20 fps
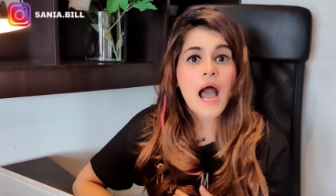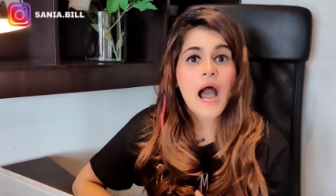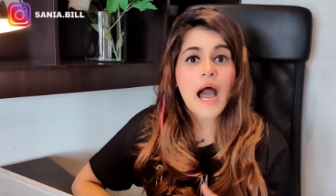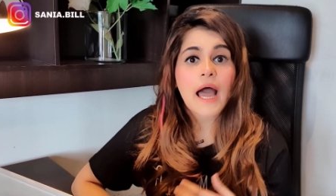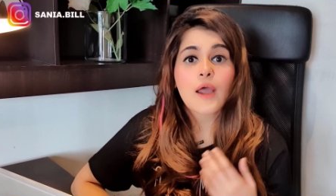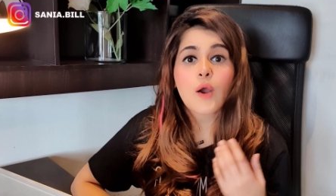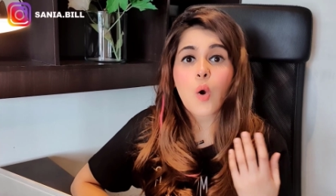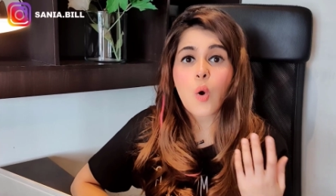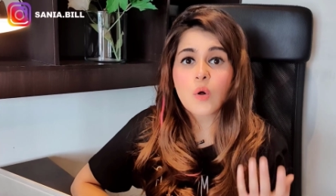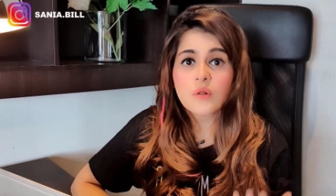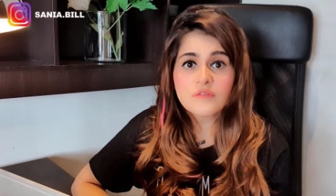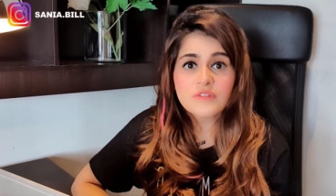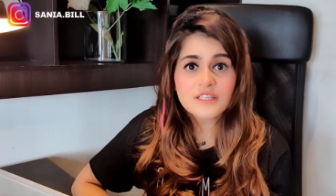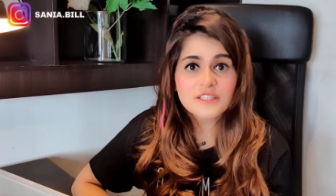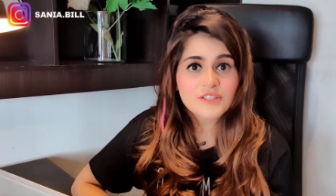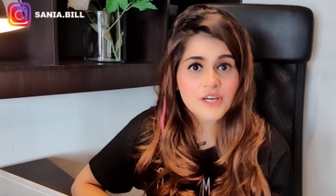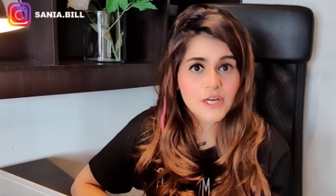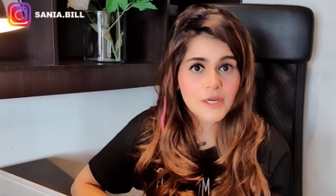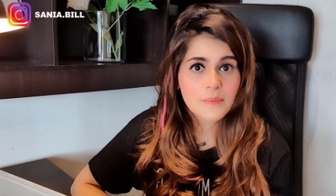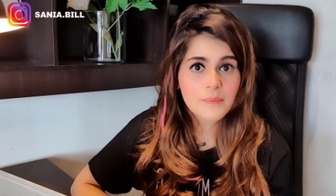I
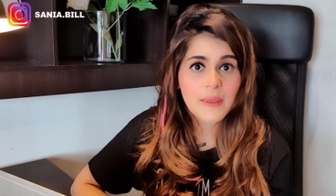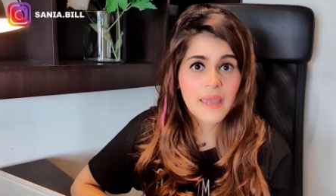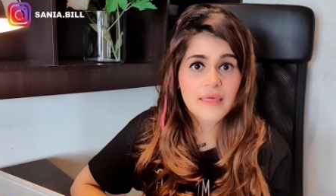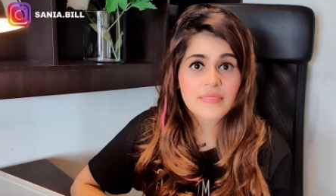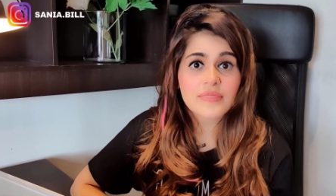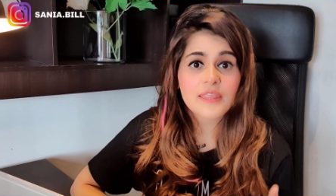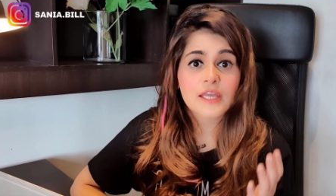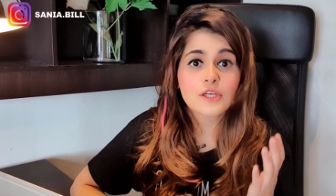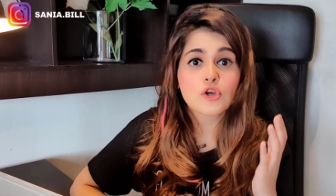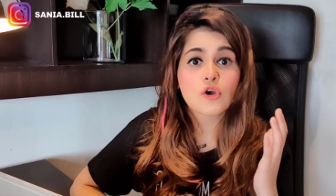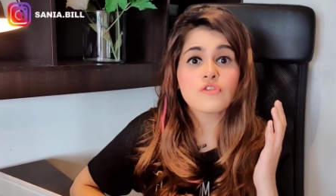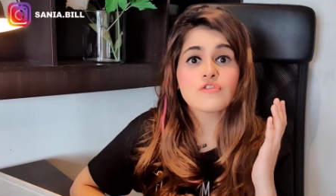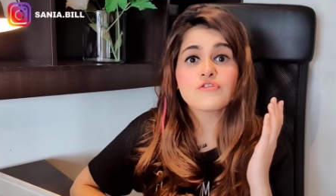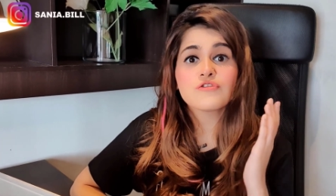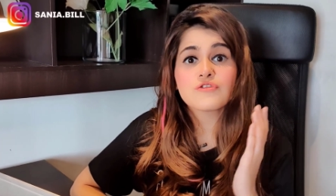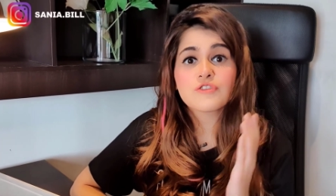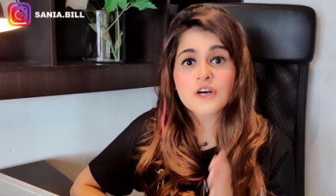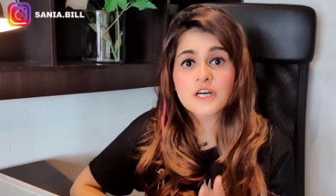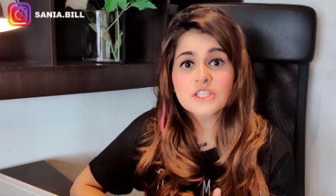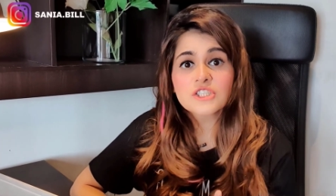always recommend that your
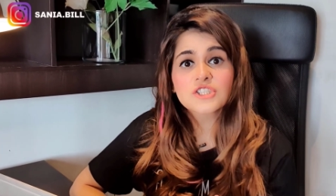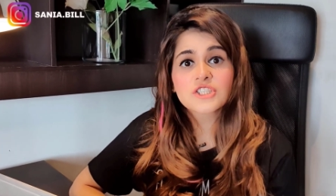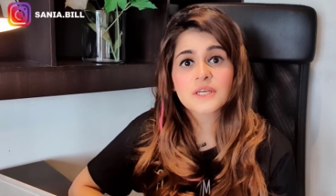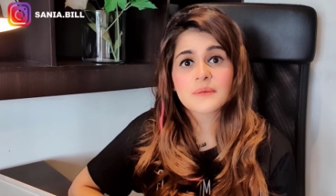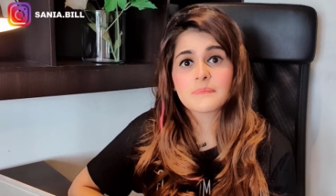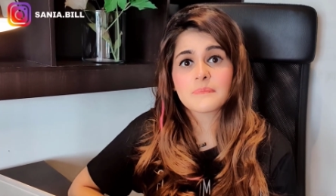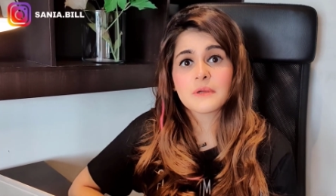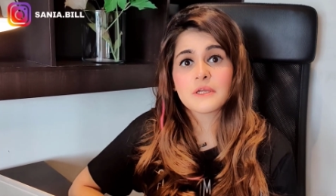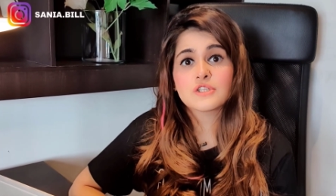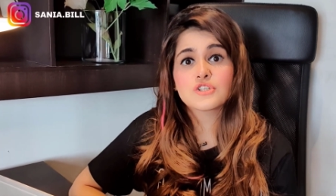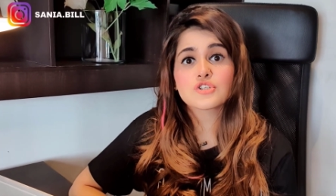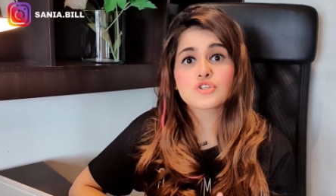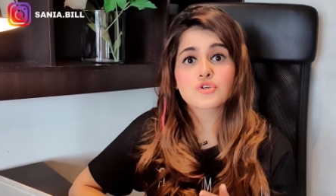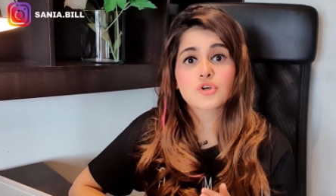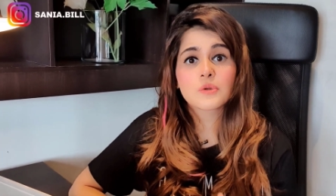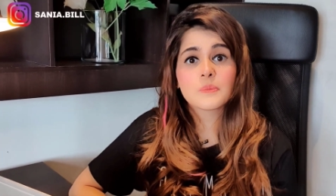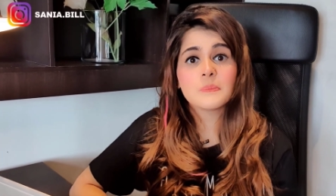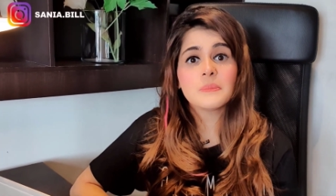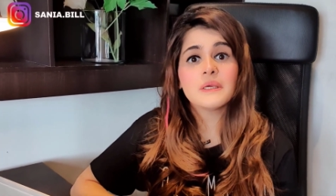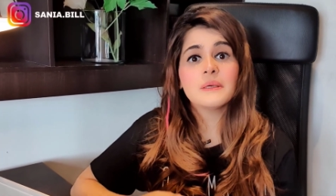first shipment
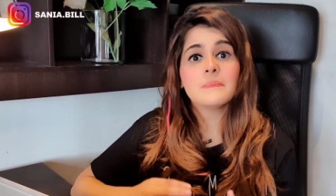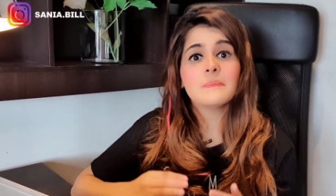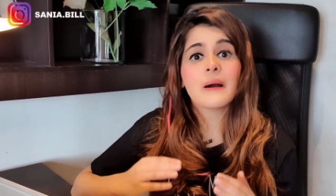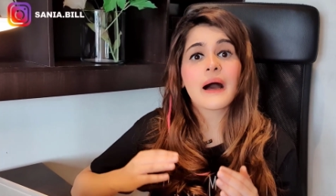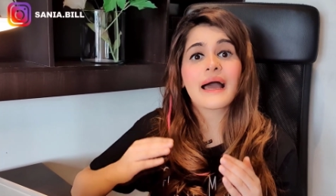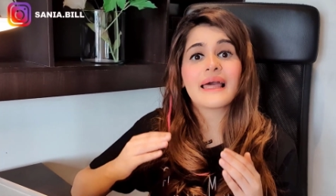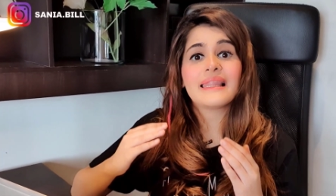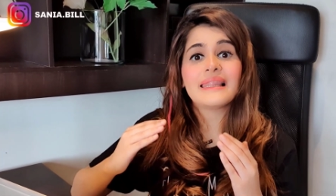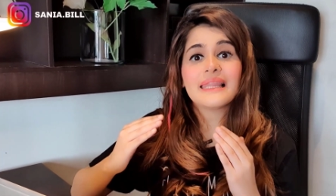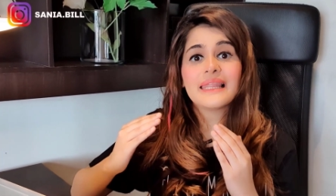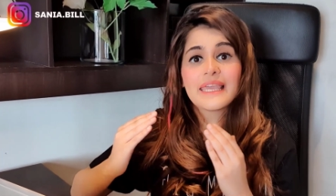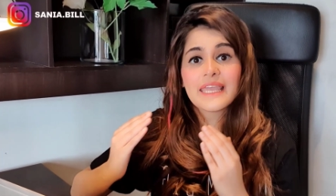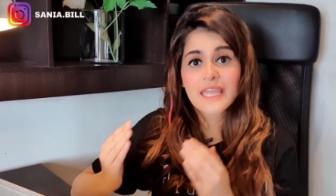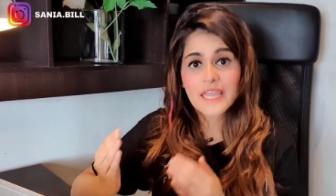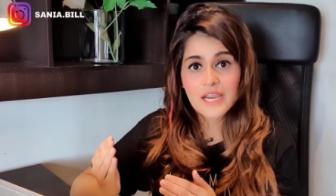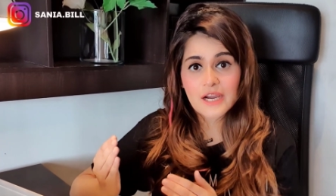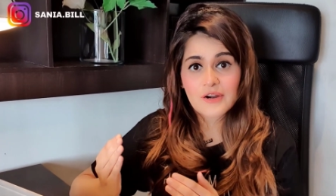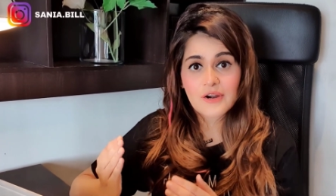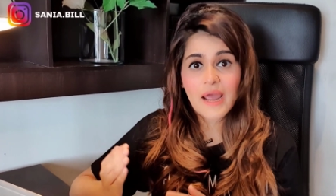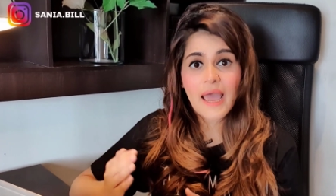should be by
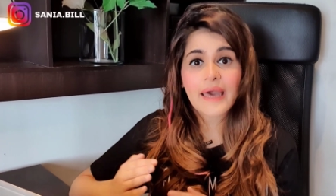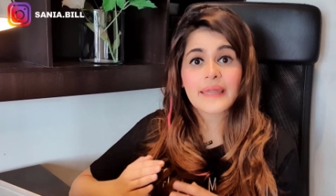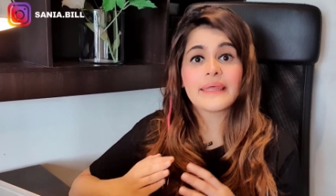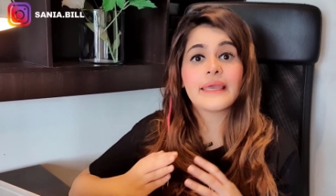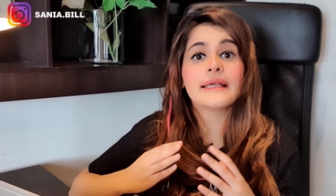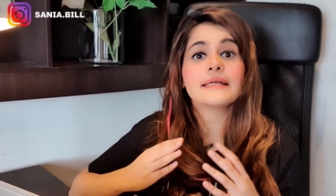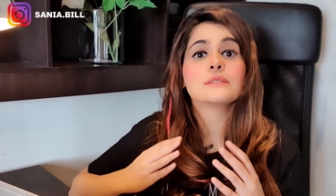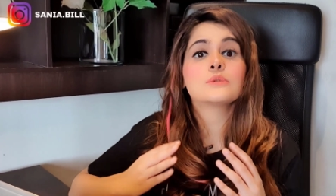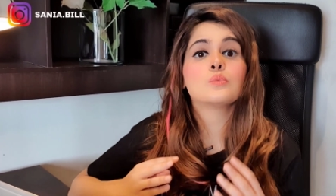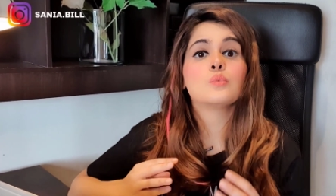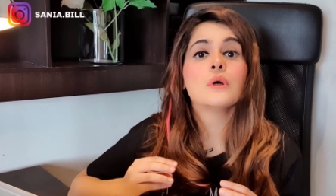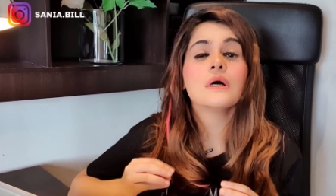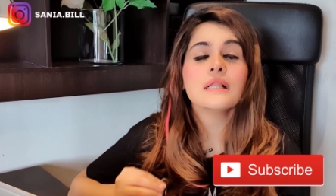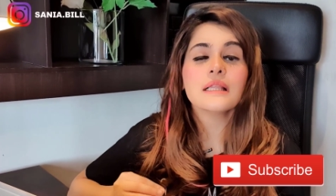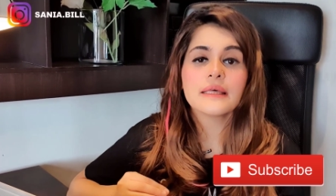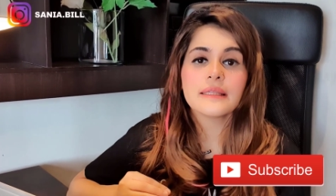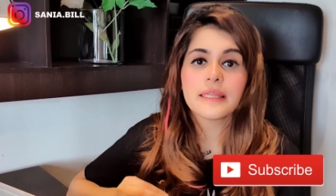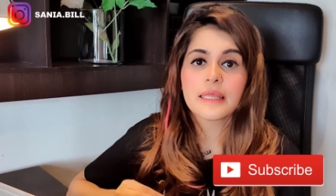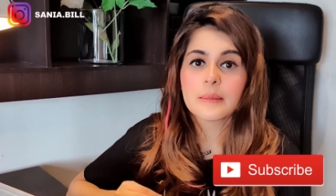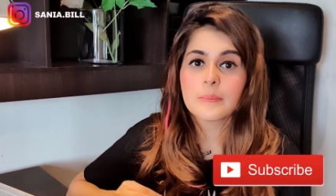air, and it will
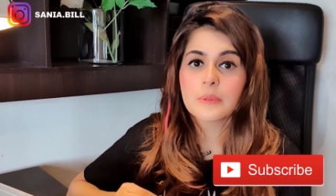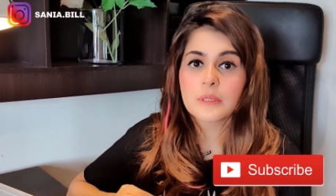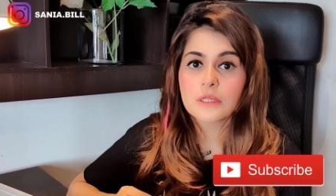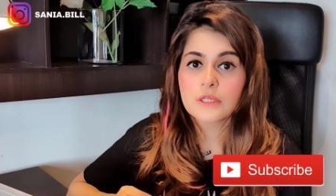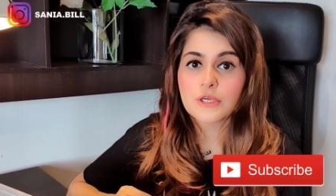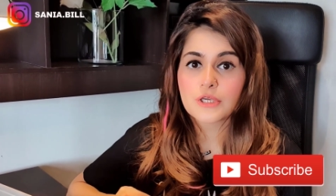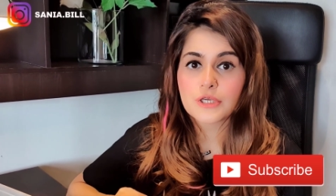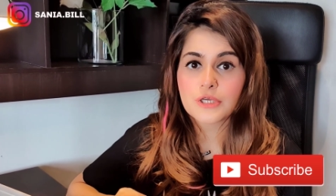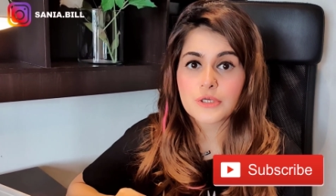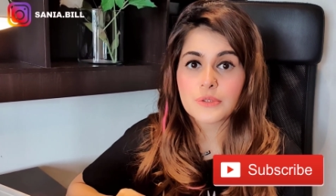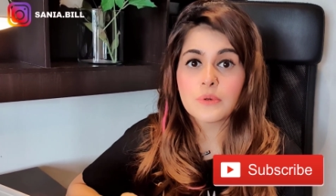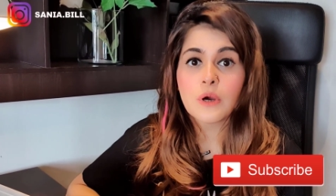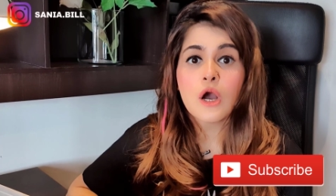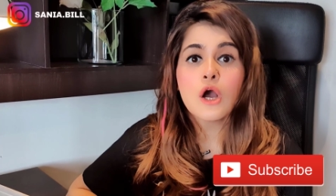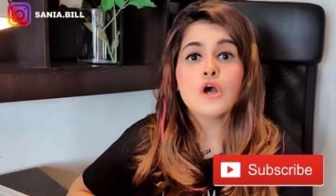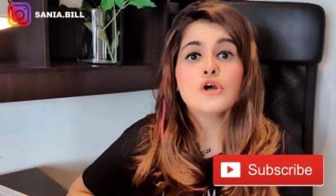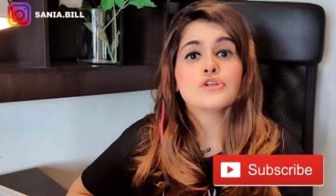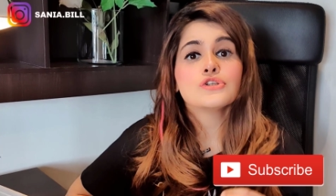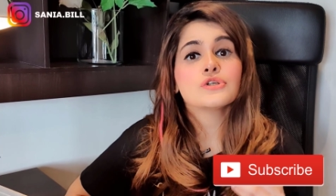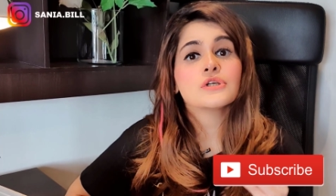enable you
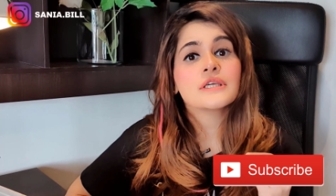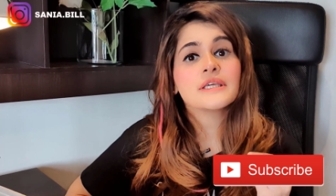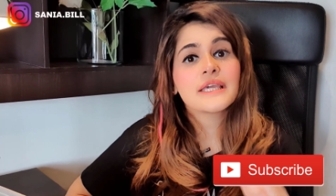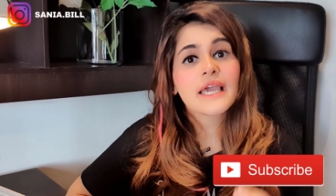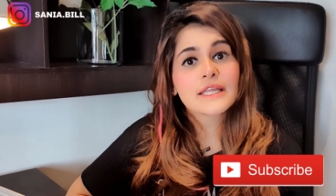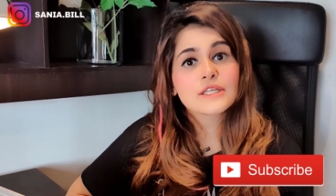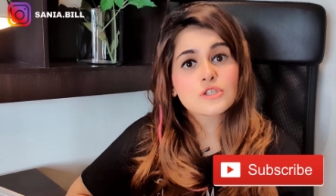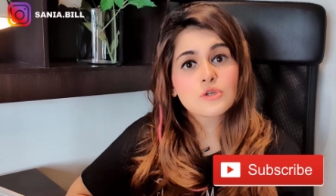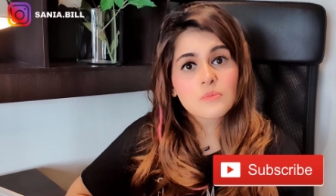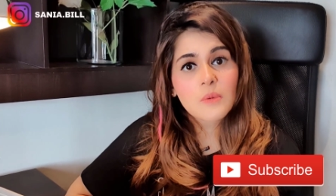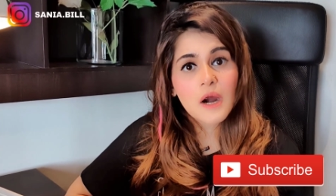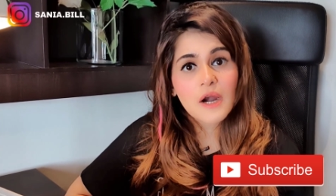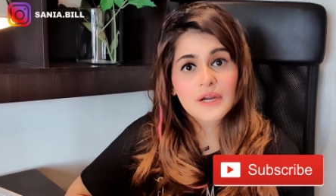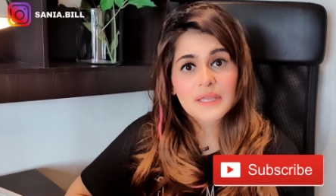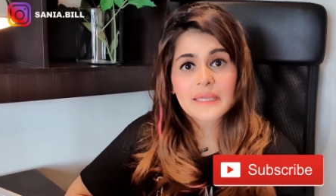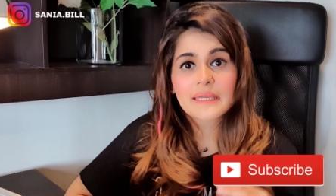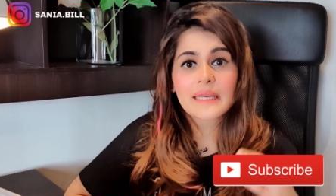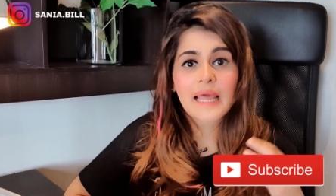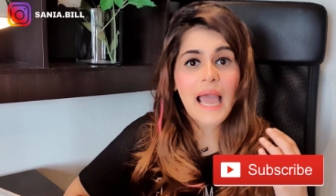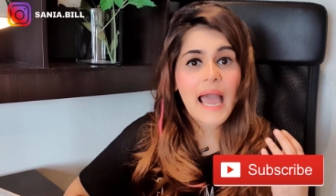to get to
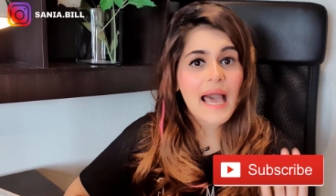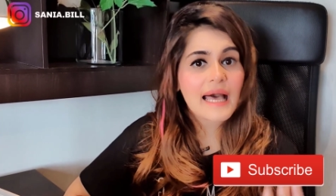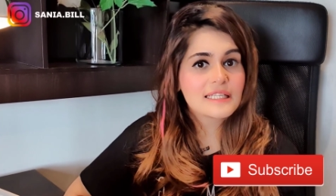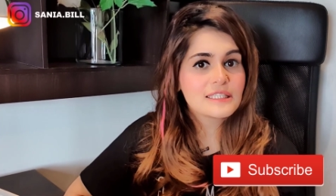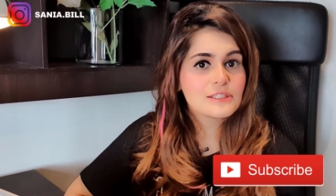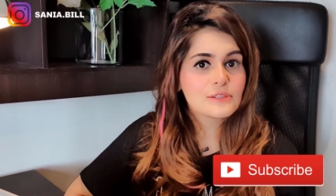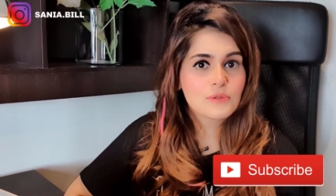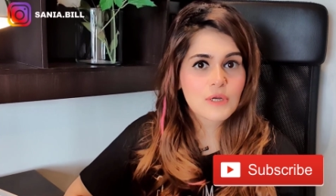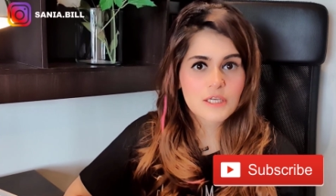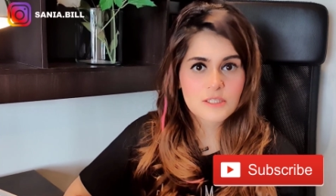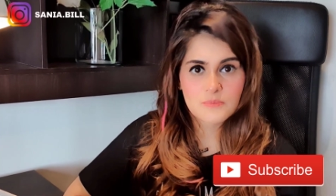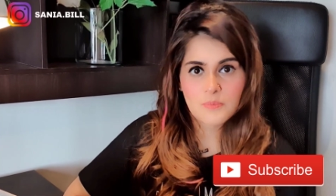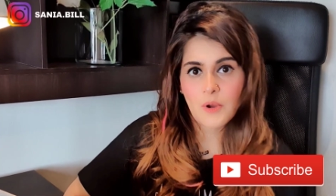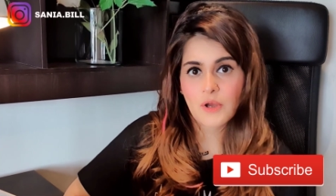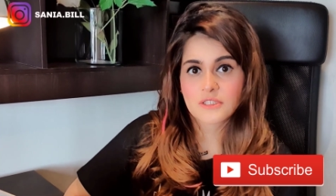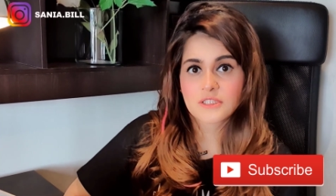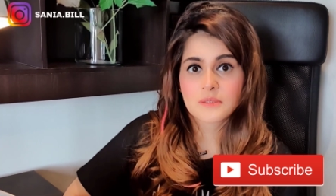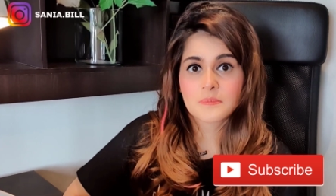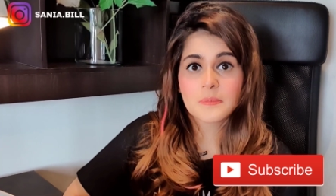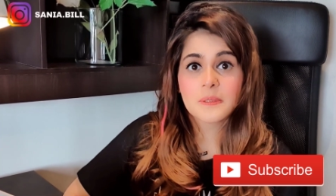market as soon as
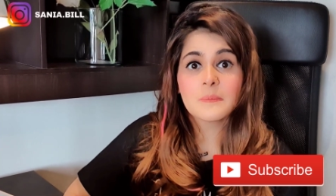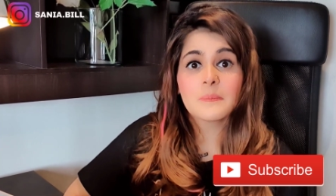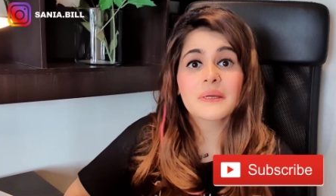possible.